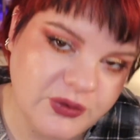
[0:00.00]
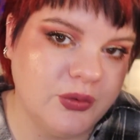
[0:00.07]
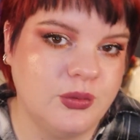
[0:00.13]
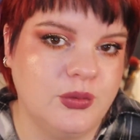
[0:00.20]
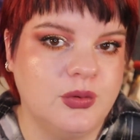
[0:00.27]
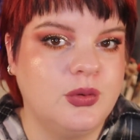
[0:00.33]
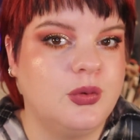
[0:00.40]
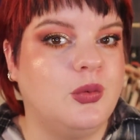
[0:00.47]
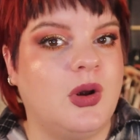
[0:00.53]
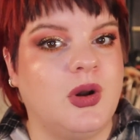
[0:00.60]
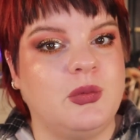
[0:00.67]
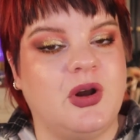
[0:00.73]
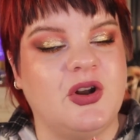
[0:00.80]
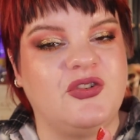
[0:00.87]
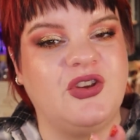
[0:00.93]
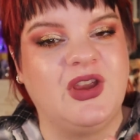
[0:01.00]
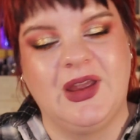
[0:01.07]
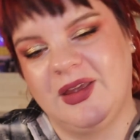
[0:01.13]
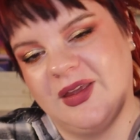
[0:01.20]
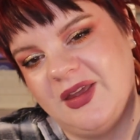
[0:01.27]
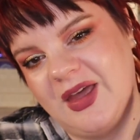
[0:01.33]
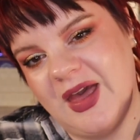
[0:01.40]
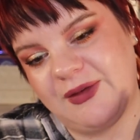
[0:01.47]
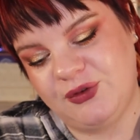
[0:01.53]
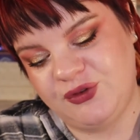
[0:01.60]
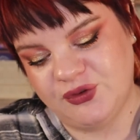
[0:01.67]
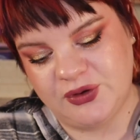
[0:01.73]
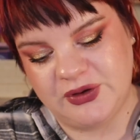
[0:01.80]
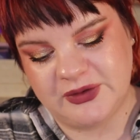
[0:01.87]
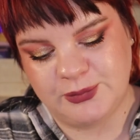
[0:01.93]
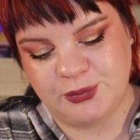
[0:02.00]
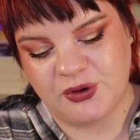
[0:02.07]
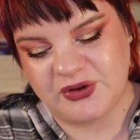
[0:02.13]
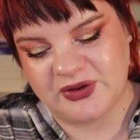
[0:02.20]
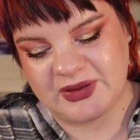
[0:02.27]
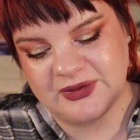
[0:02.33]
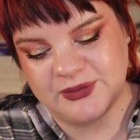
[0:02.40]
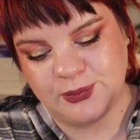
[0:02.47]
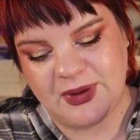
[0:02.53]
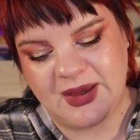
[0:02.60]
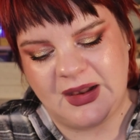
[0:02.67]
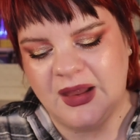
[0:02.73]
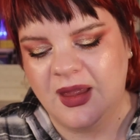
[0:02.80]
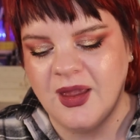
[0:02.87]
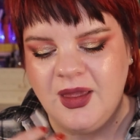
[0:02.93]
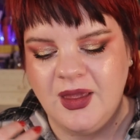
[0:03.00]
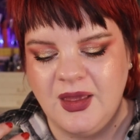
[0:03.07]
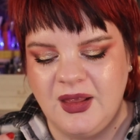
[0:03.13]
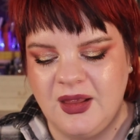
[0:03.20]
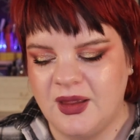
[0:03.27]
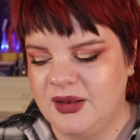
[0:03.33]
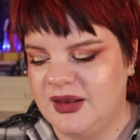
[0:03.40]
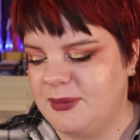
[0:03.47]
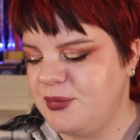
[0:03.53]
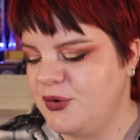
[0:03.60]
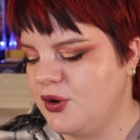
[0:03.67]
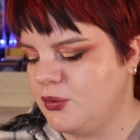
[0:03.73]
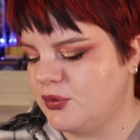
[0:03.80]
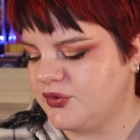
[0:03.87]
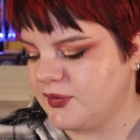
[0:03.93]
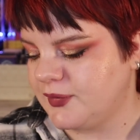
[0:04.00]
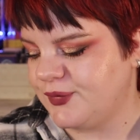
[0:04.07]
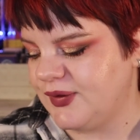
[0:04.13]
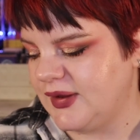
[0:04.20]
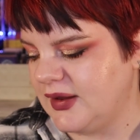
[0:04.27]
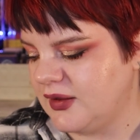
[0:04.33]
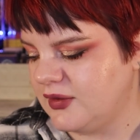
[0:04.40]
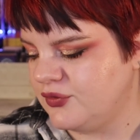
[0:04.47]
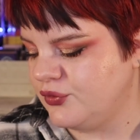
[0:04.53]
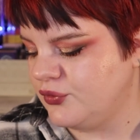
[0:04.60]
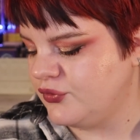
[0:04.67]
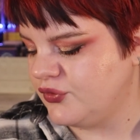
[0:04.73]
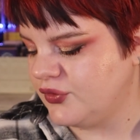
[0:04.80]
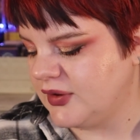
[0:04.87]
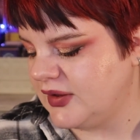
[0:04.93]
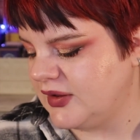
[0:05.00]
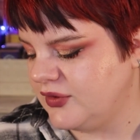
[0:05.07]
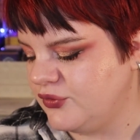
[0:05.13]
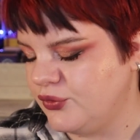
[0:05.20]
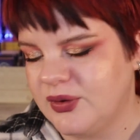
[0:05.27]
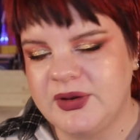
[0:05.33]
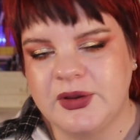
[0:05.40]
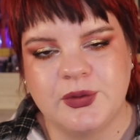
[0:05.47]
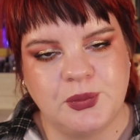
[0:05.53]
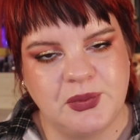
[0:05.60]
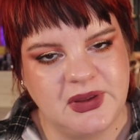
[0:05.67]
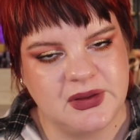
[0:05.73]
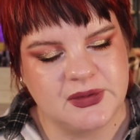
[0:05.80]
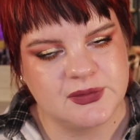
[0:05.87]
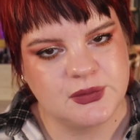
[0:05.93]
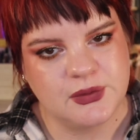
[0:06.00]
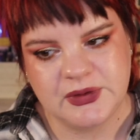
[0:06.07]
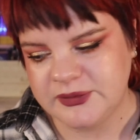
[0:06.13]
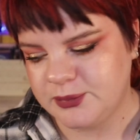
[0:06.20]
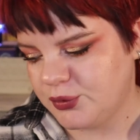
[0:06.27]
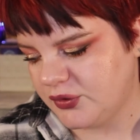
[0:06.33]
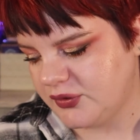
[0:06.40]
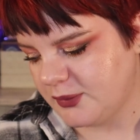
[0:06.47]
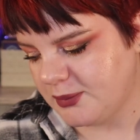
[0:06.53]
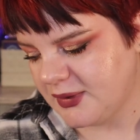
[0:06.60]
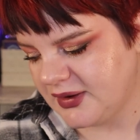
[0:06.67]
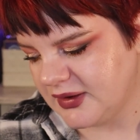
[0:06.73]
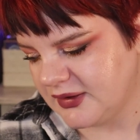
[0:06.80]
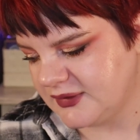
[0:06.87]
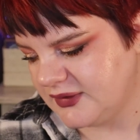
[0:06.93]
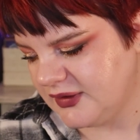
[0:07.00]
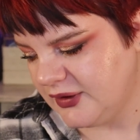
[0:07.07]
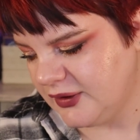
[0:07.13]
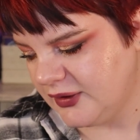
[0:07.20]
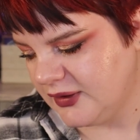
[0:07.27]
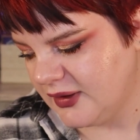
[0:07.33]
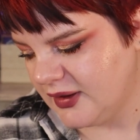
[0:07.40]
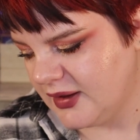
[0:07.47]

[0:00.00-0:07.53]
You who are watching have enjoyed this project as well. Let me know what you think. Should I do any tweaks to this project by next year?